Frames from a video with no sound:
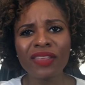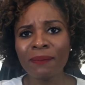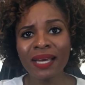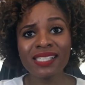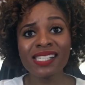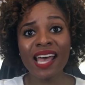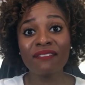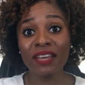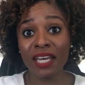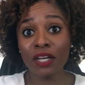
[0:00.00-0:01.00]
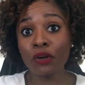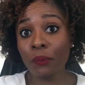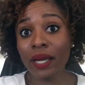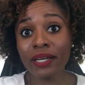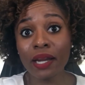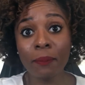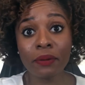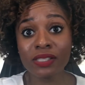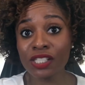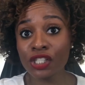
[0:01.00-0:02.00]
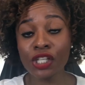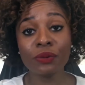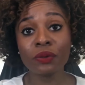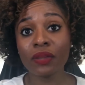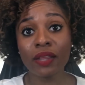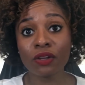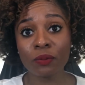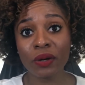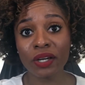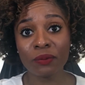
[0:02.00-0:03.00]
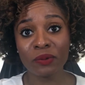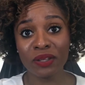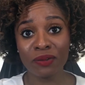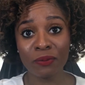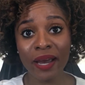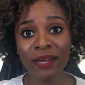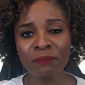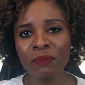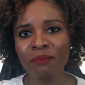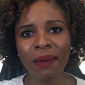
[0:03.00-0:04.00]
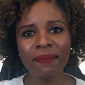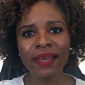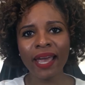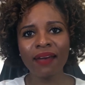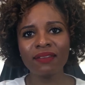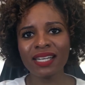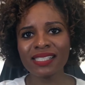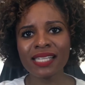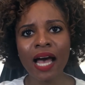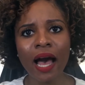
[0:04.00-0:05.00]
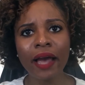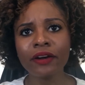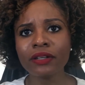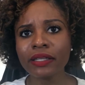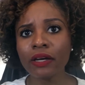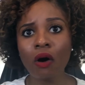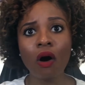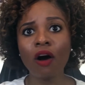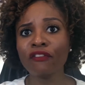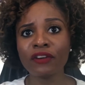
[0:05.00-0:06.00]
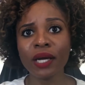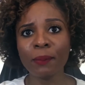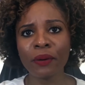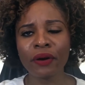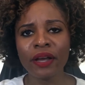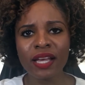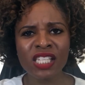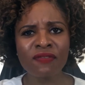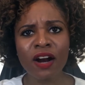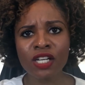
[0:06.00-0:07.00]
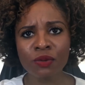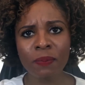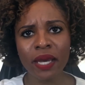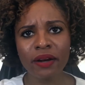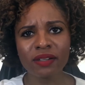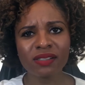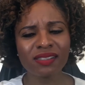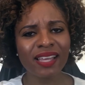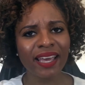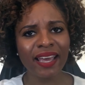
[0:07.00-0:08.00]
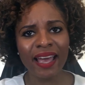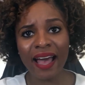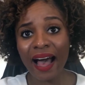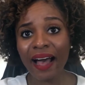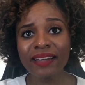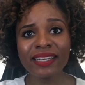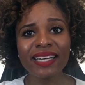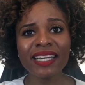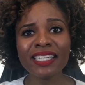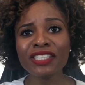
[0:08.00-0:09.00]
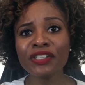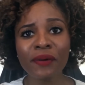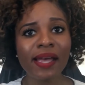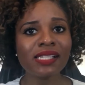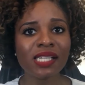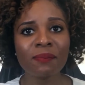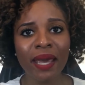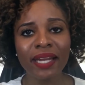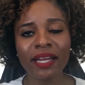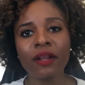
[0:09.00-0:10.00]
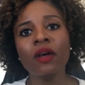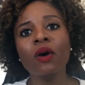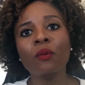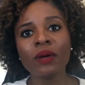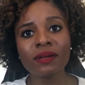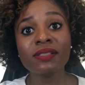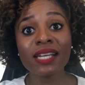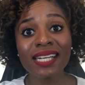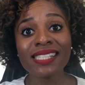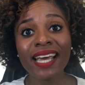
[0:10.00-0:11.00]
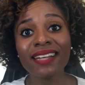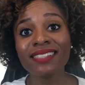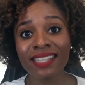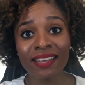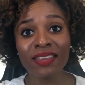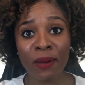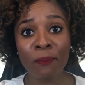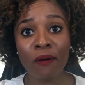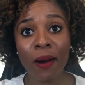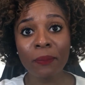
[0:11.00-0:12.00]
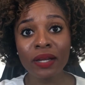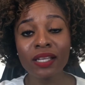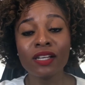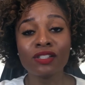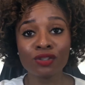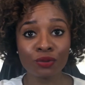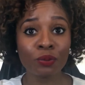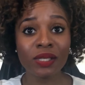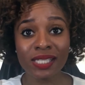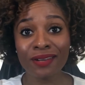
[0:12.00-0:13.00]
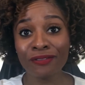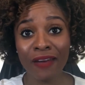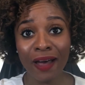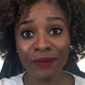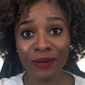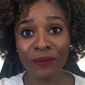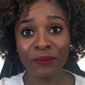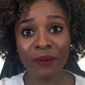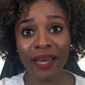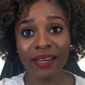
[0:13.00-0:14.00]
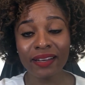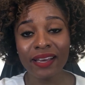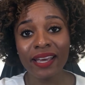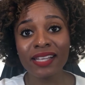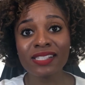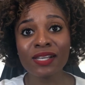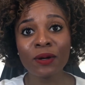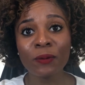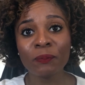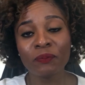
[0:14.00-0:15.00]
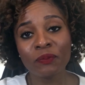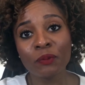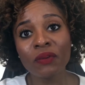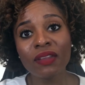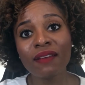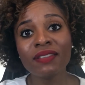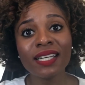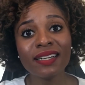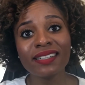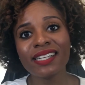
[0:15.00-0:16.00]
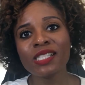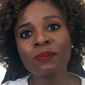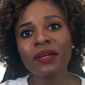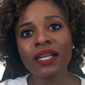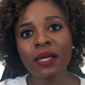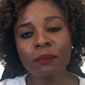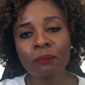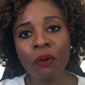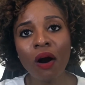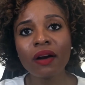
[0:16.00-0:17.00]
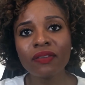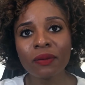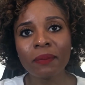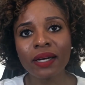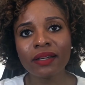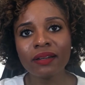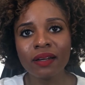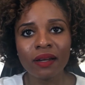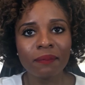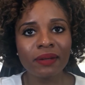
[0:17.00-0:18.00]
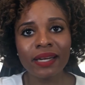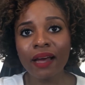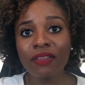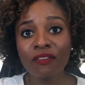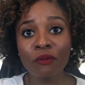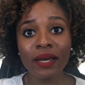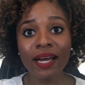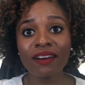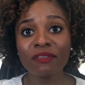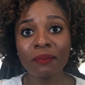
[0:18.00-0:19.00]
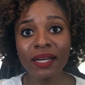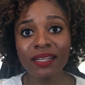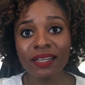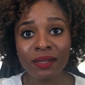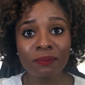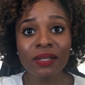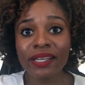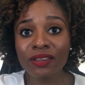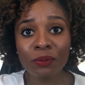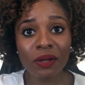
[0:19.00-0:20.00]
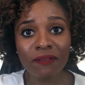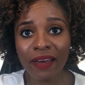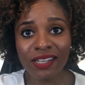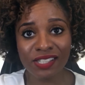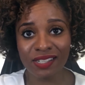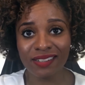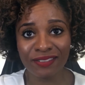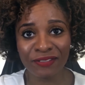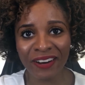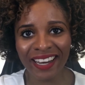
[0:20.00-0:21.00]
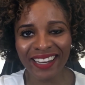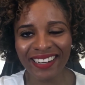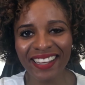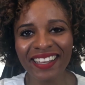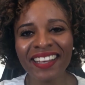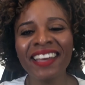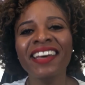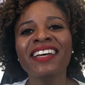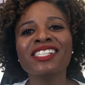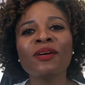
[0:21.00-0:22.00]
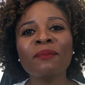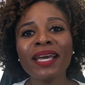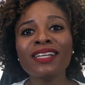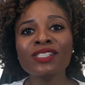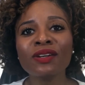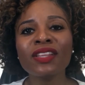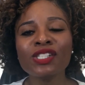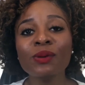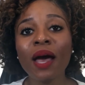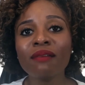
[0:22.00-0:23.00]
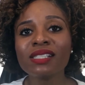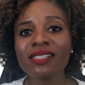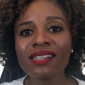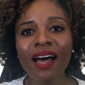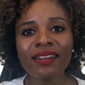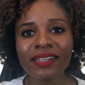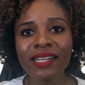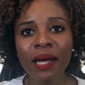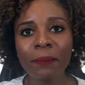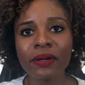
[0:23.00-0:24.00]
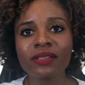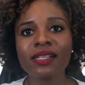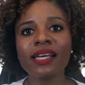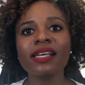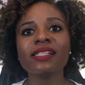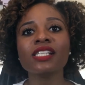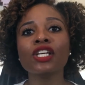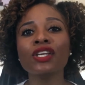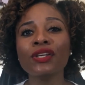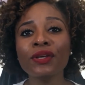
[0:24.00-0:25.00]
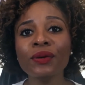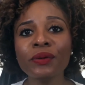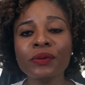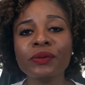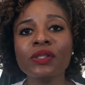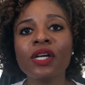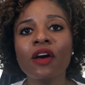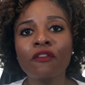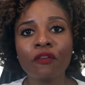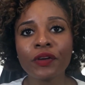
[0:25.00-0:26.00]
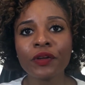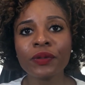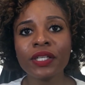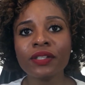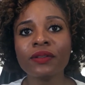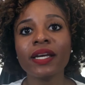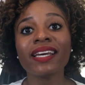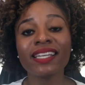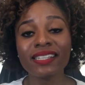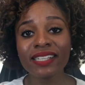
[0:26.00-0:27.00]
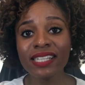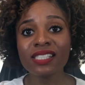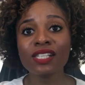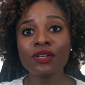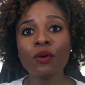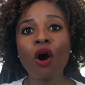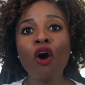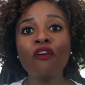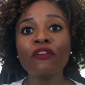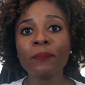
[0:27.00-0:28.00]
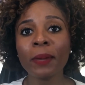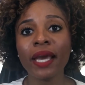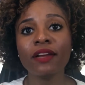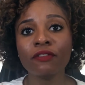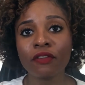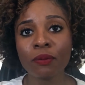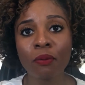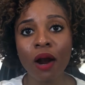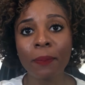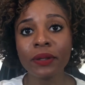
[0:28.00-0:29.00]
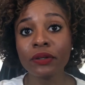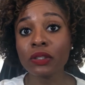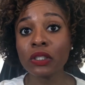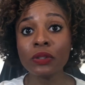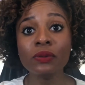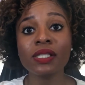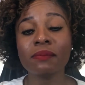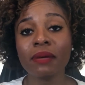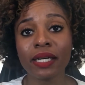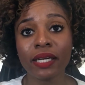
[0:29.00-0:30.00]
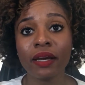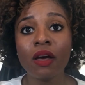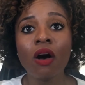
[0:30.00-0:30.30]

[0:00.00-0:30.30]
they may just have incorrect numbers in general that they're working with, right? Maybe they have an entirely off number as far as repairs. They highly underestimated what it was going to take to get that property to retail value, right? And so what they've done is put in part of the money, but now they've ran out of money to complete the renovation, right? So making sure that you have solid numbers is huge for your deal and could lead to you overpaying for the property or losing money